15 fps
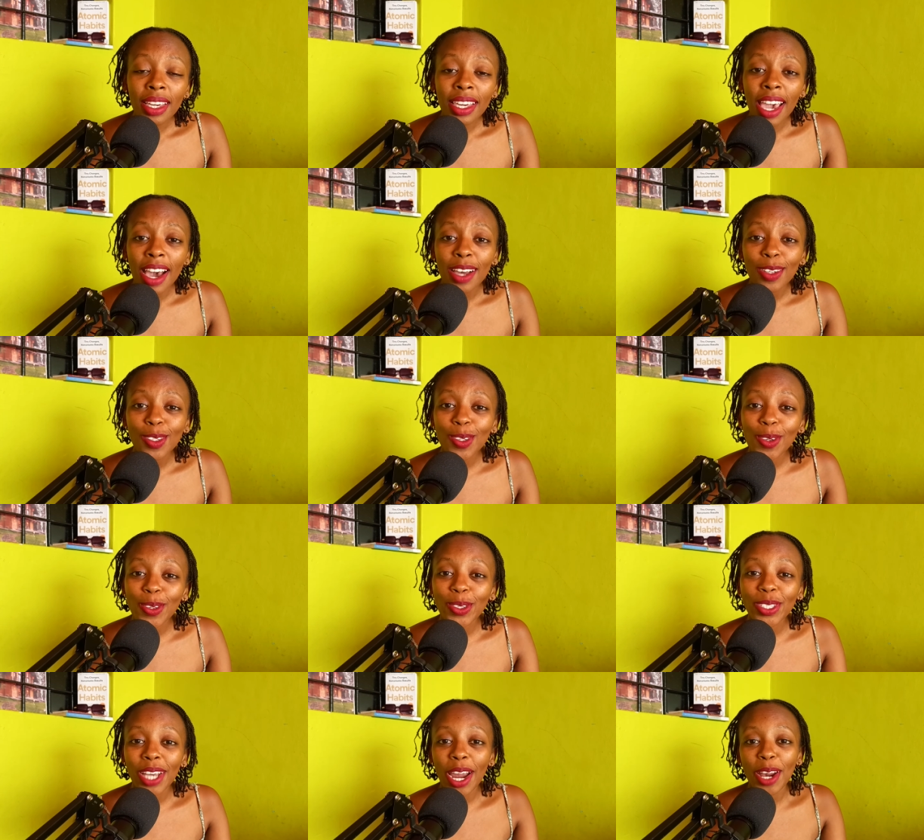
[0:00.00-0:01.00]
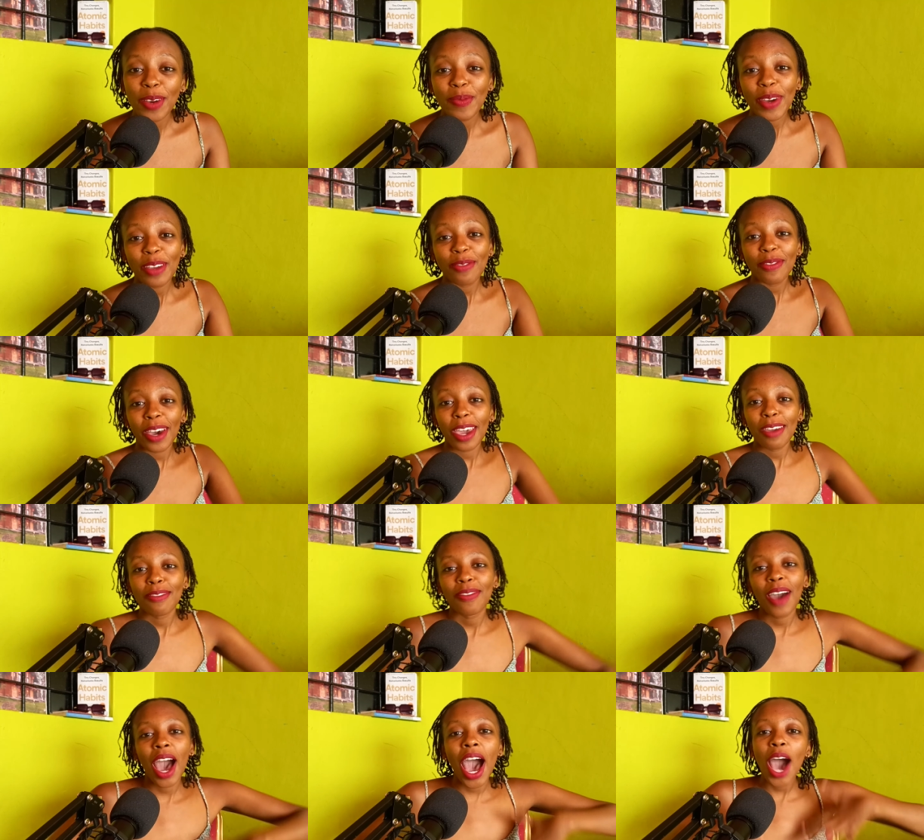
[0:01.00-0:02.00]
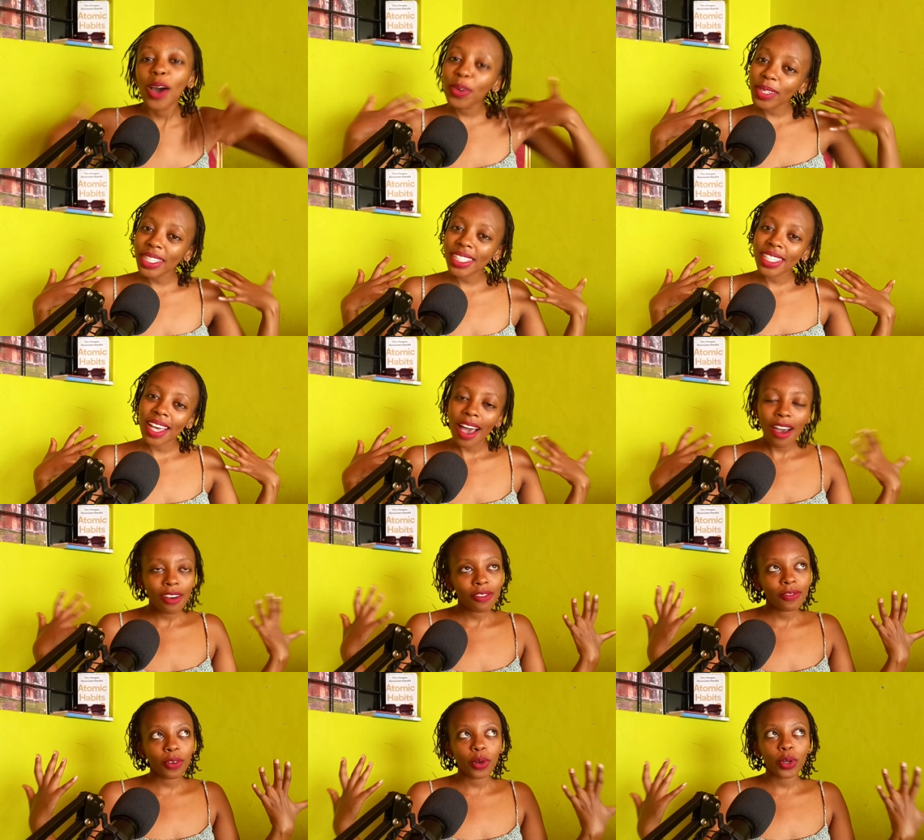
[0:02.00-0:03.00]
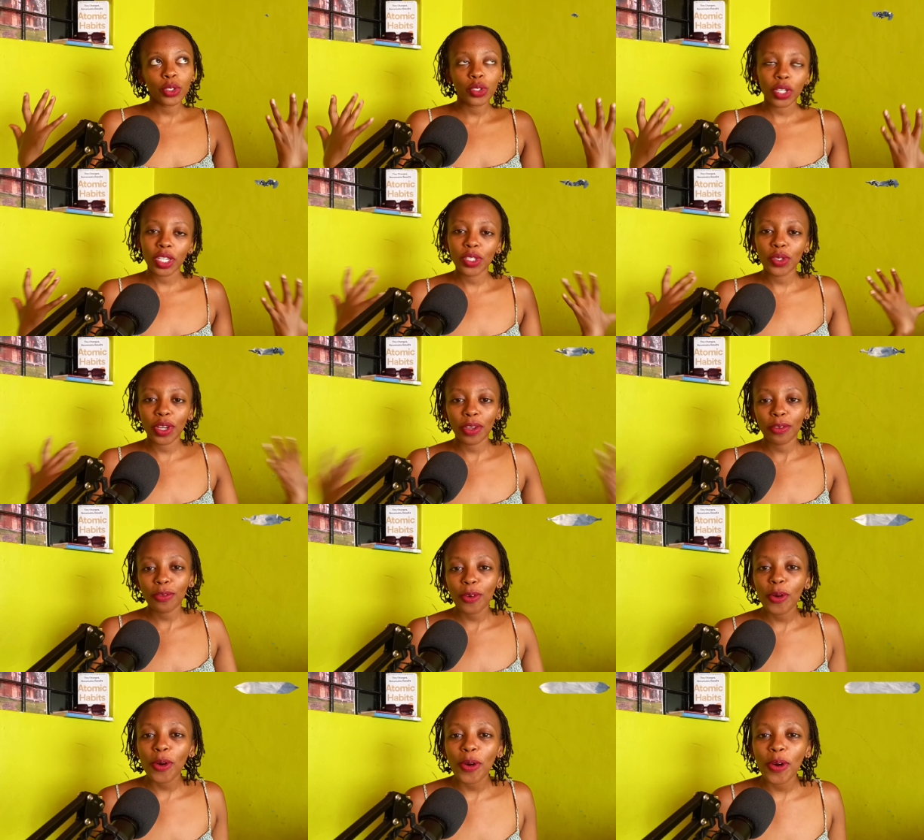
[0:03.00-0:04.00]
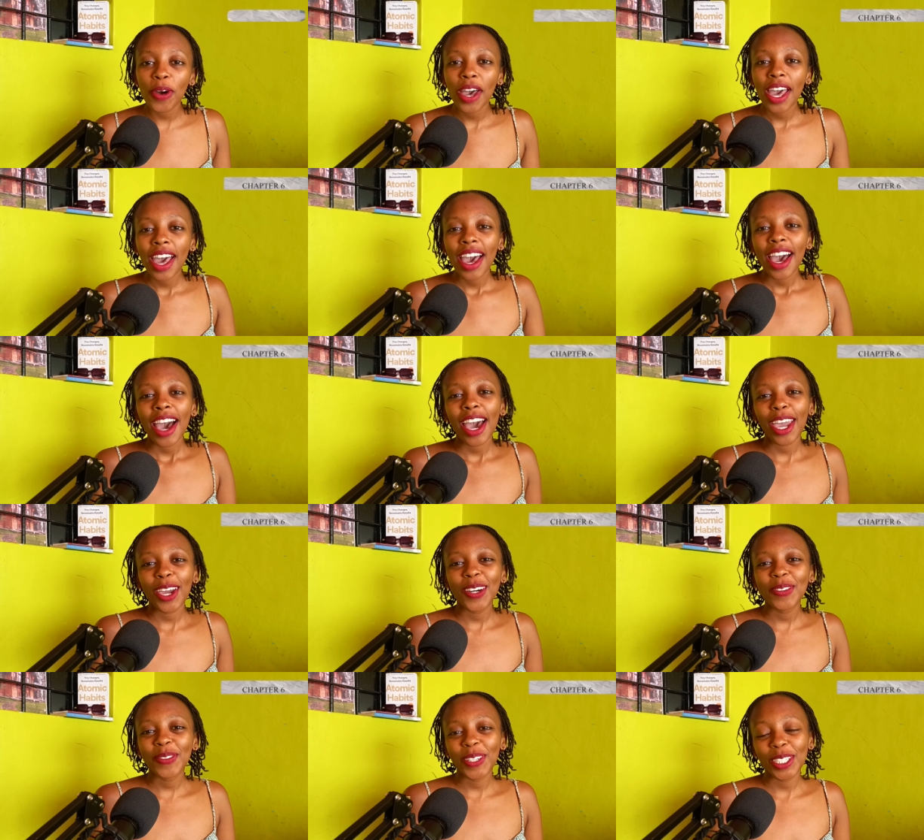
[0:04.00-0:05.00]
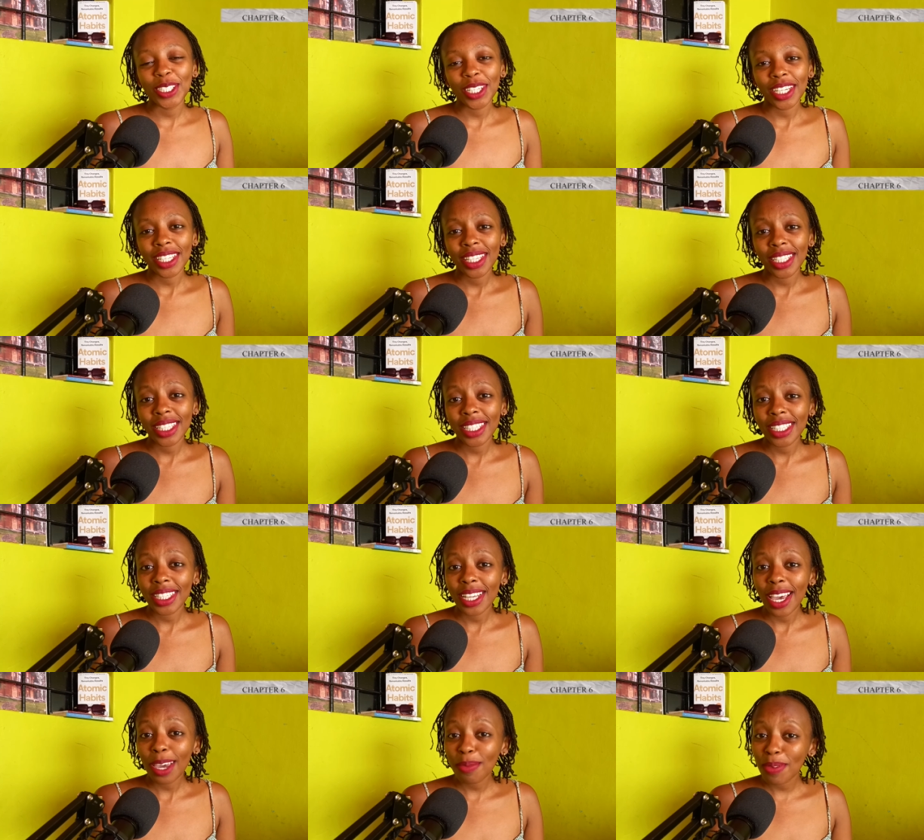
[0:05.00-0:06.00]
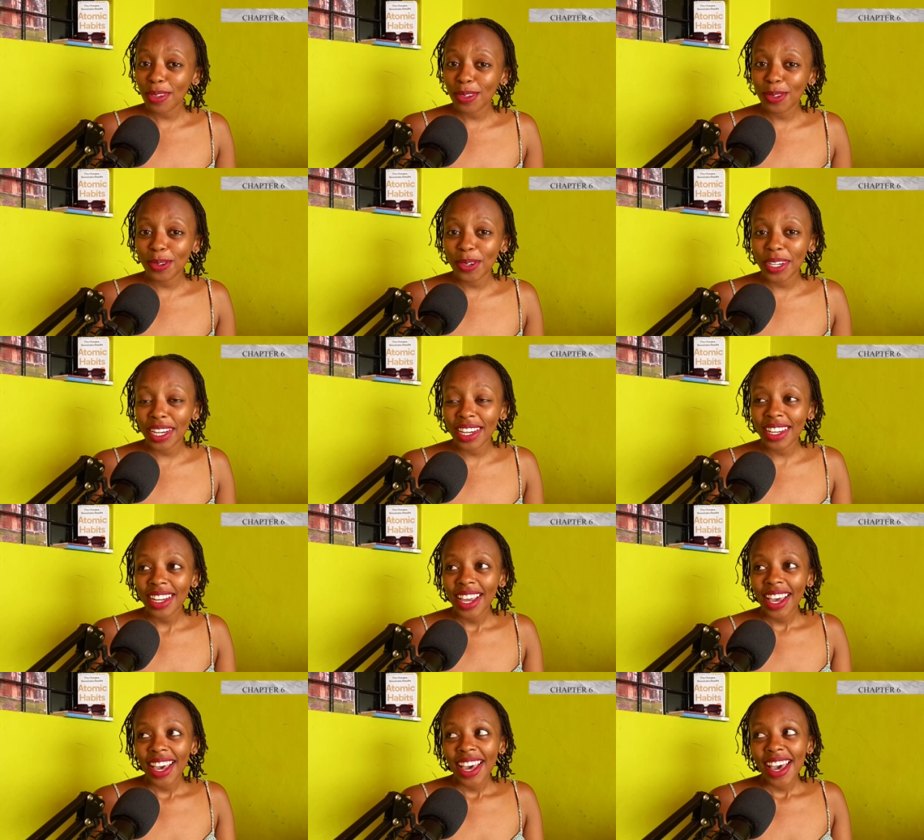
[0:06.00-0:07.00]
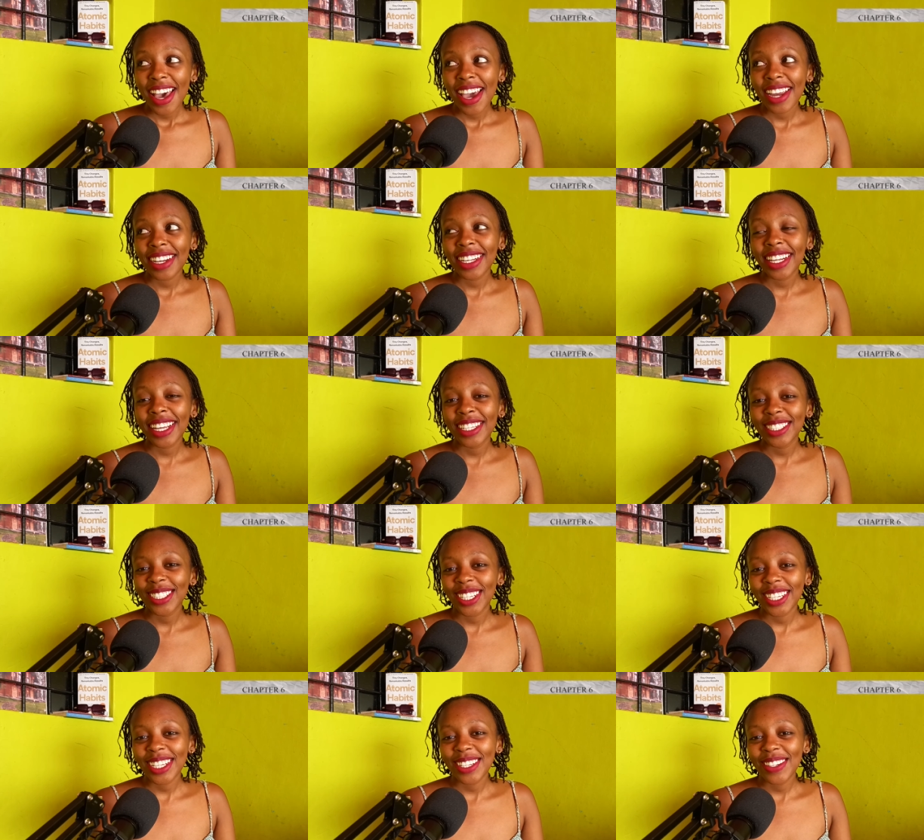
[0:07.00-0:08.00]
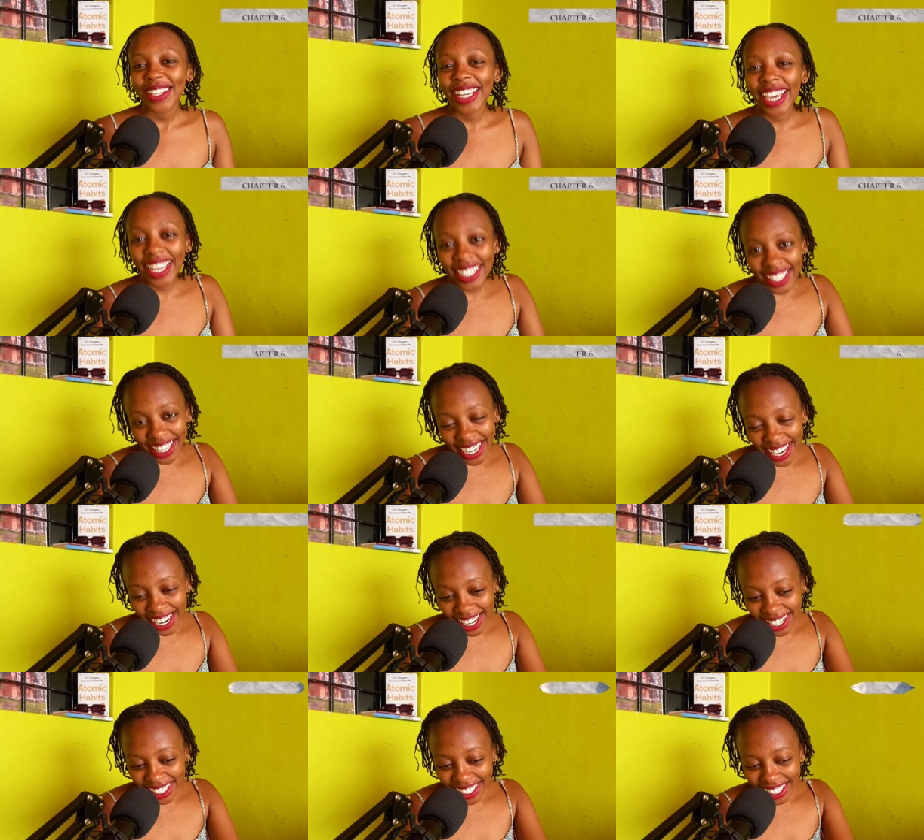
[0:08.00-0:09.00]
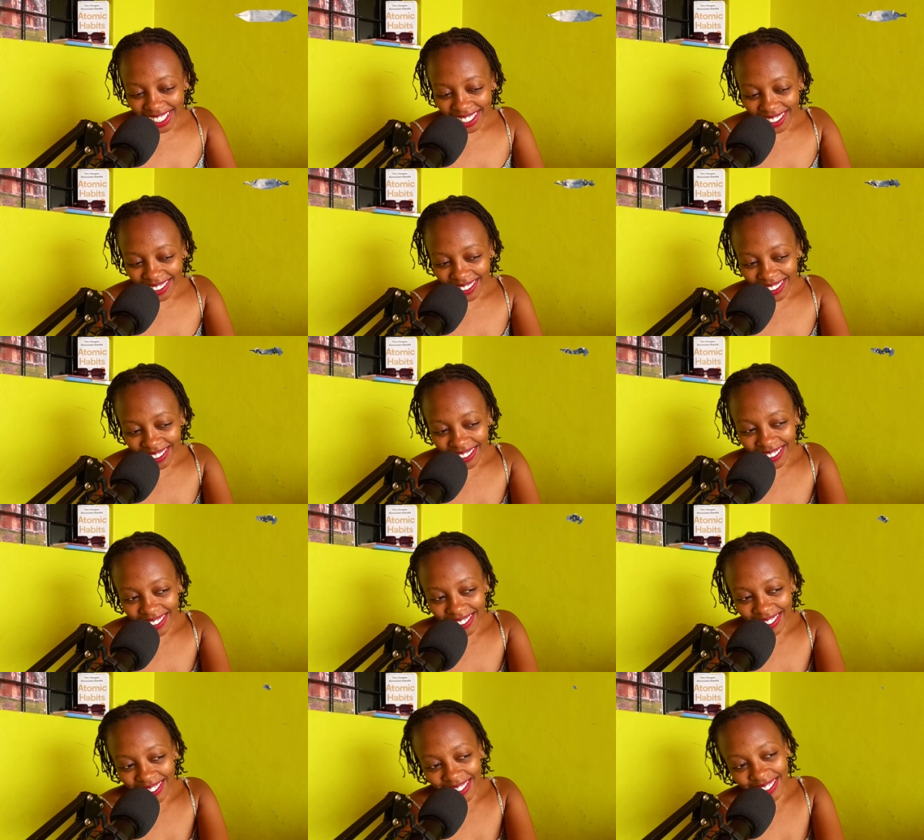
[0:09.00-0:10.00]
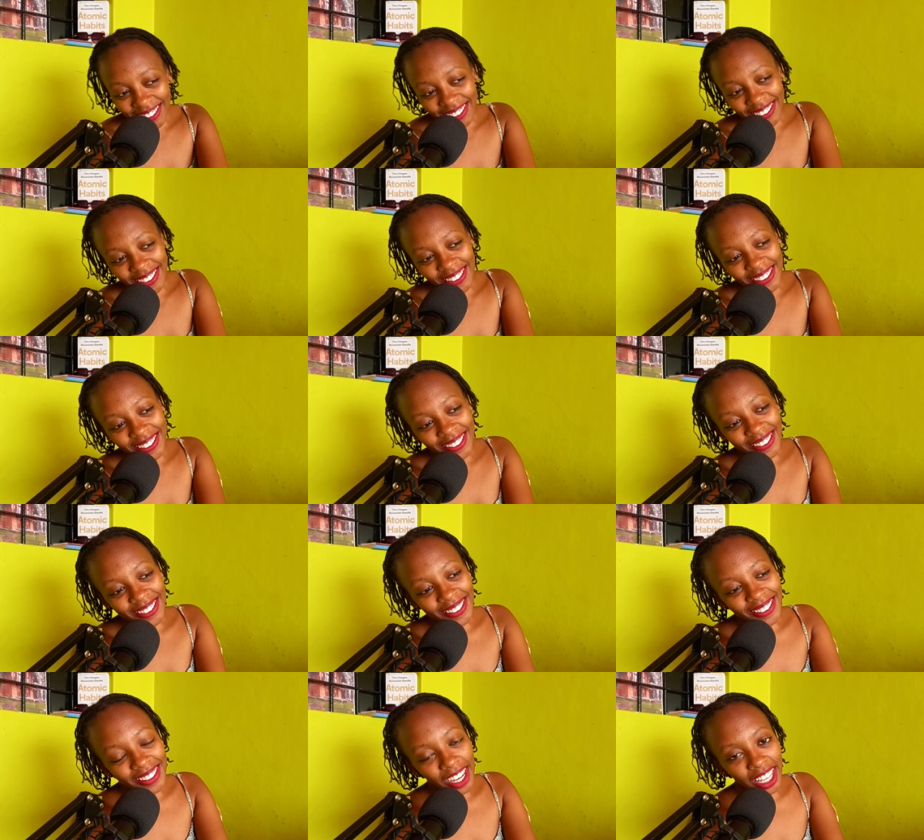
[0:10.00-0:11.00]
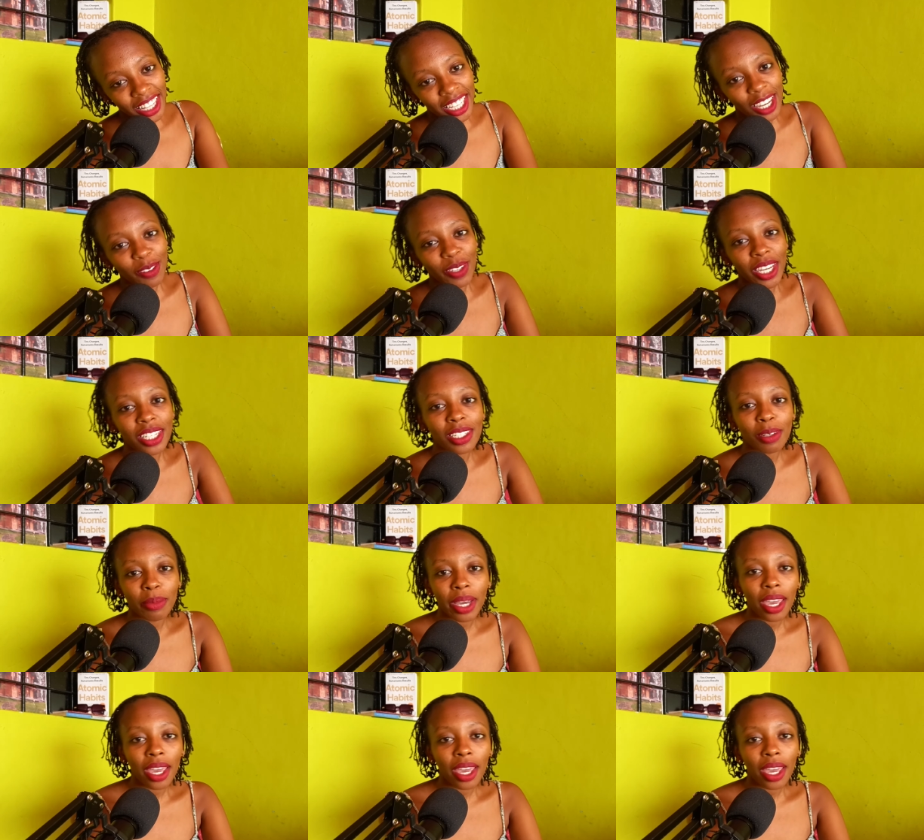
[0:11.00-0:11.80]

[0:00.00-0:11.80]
Yeah, so those are my five outs for twenty twenty-four. I hope you enjoyed this episode. I really enjoyed creating it. Ooh, I think I'm getting